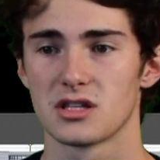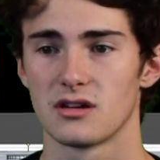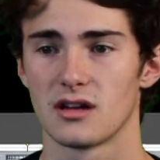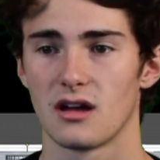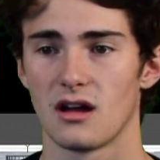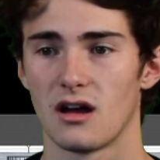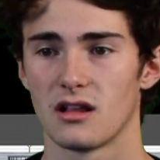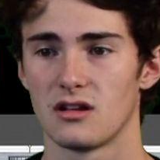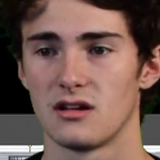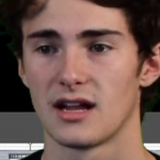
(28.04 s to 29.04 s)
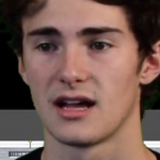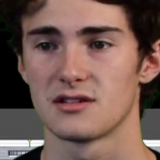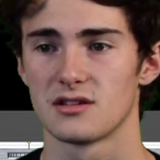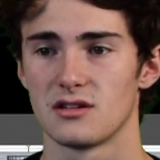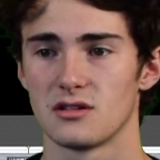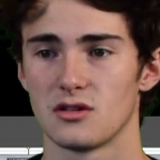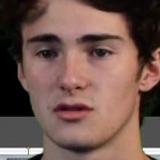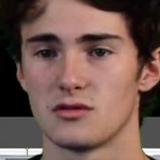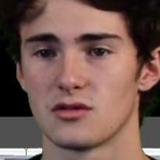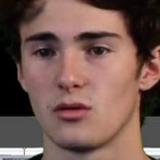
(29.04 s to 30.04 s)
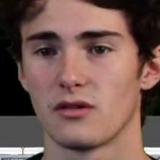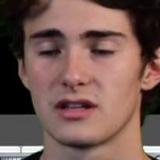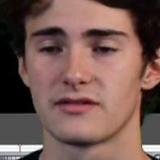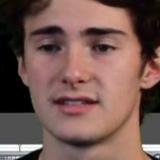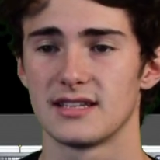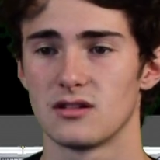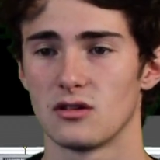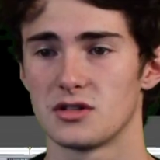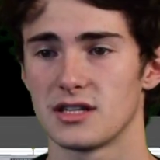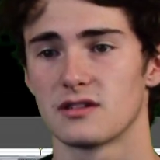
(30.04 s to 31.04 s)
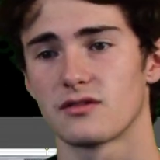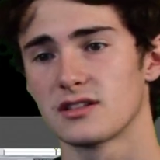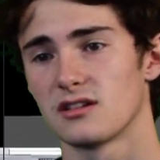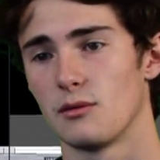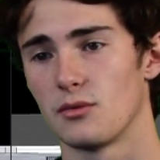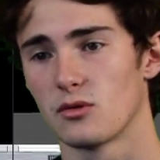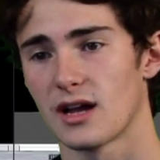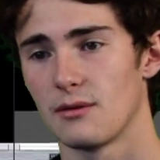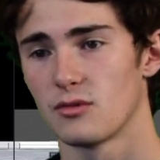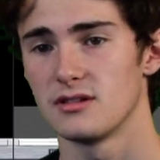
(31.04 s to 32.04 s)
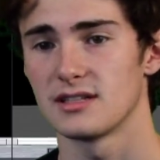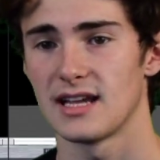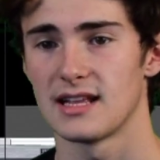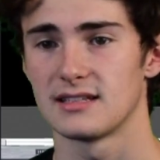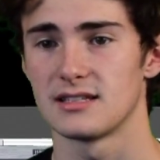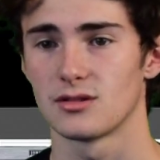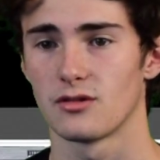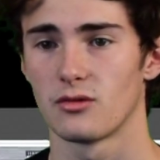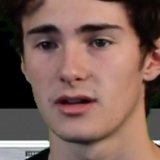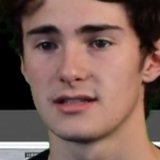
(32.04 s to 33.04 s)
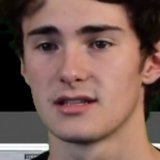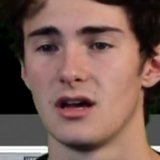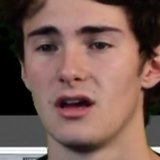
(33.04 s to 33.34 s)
year I learned how to use all of the different technologies, for example cameras and editing softwares,